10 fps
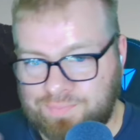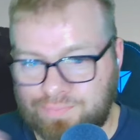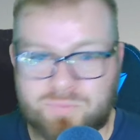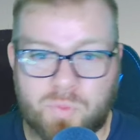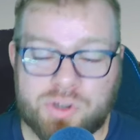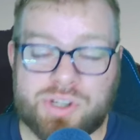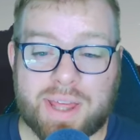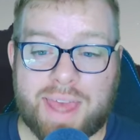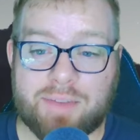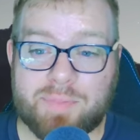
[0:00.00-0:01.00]
which then
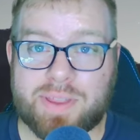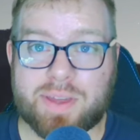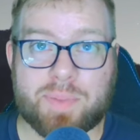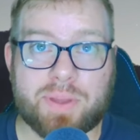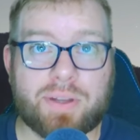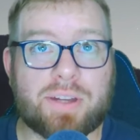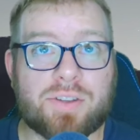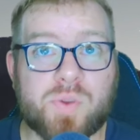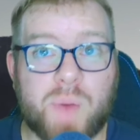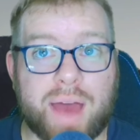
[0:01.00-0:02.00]
gave me the ability
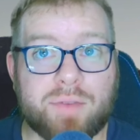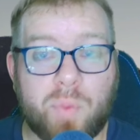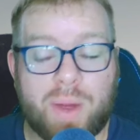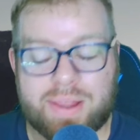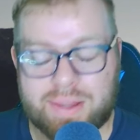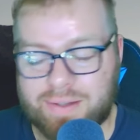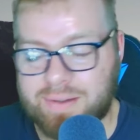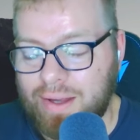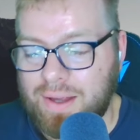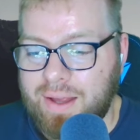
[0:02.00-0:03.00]
to have Wayland.
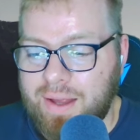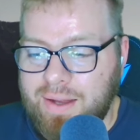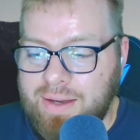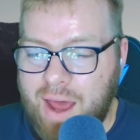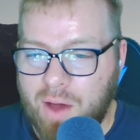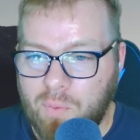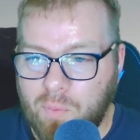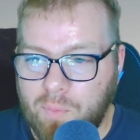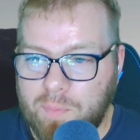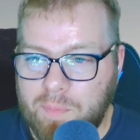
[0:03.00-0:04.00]
Now,
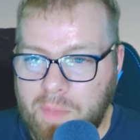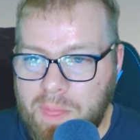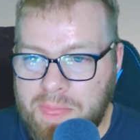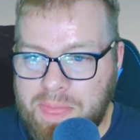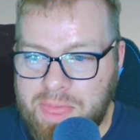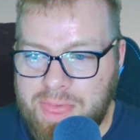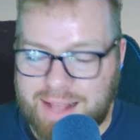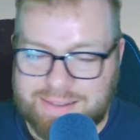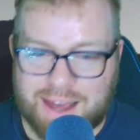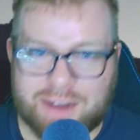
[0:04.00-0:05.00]

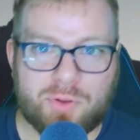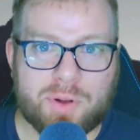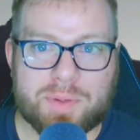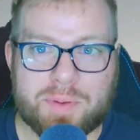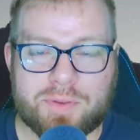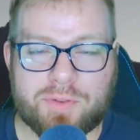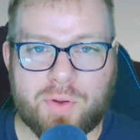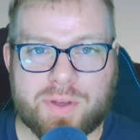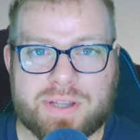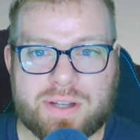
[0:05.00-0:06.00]
that's kind of what I'm going to be
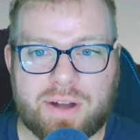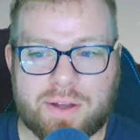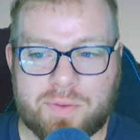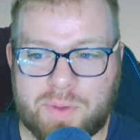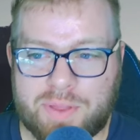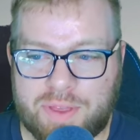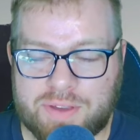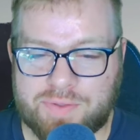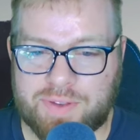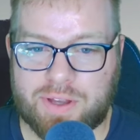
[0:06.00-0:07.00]
focusing on with this
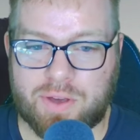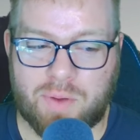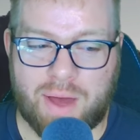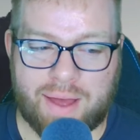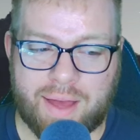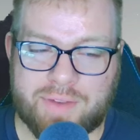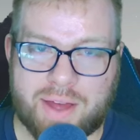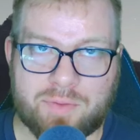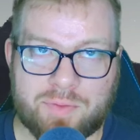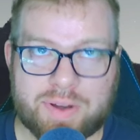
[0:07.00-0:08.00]
video. I've
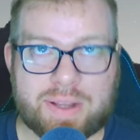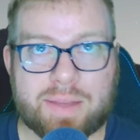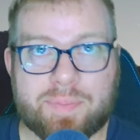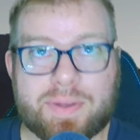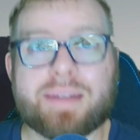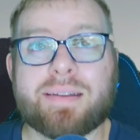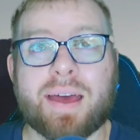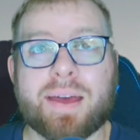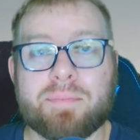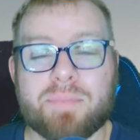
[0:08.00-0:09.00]
got very limited time